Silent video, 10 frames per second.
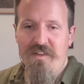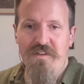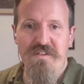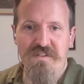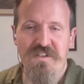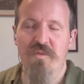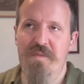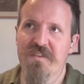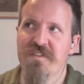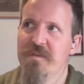there can still
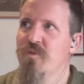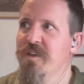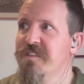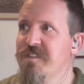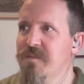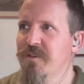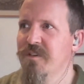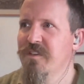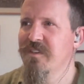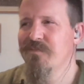be some
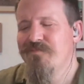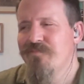reasonable